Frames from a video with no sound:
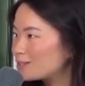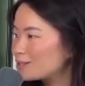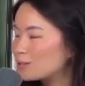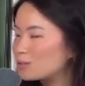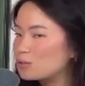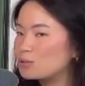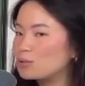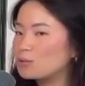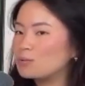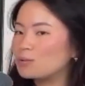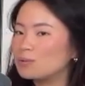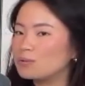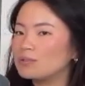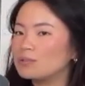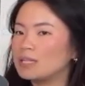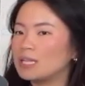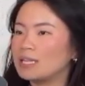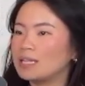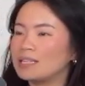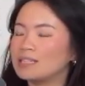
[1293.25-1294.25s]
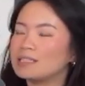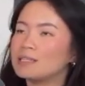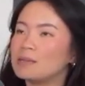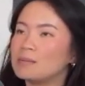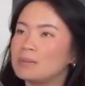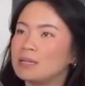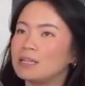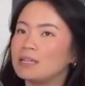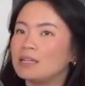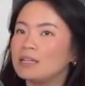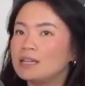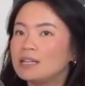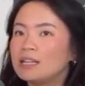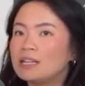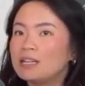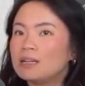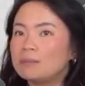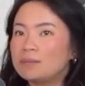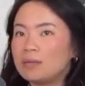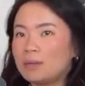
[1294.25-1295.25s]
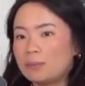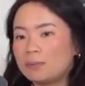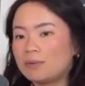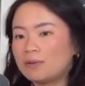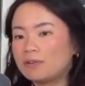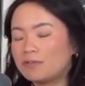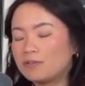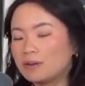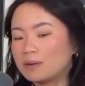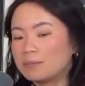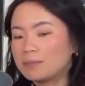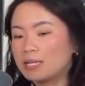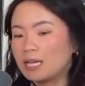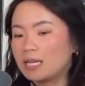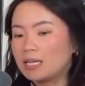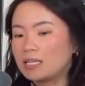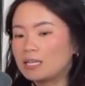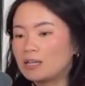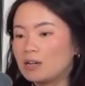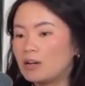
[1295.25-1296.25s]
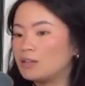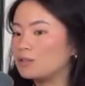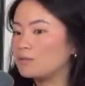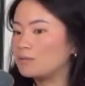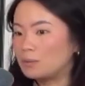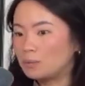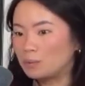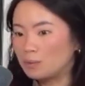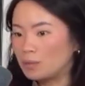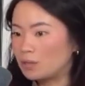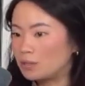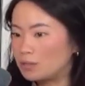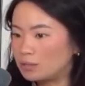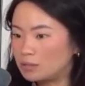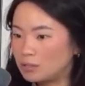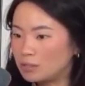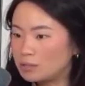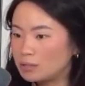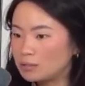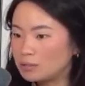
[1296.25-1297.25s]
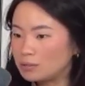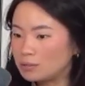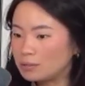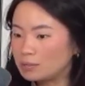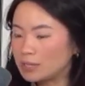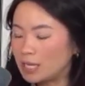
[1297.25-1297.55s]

So it's so cool that I get to meet people from like all over the world too.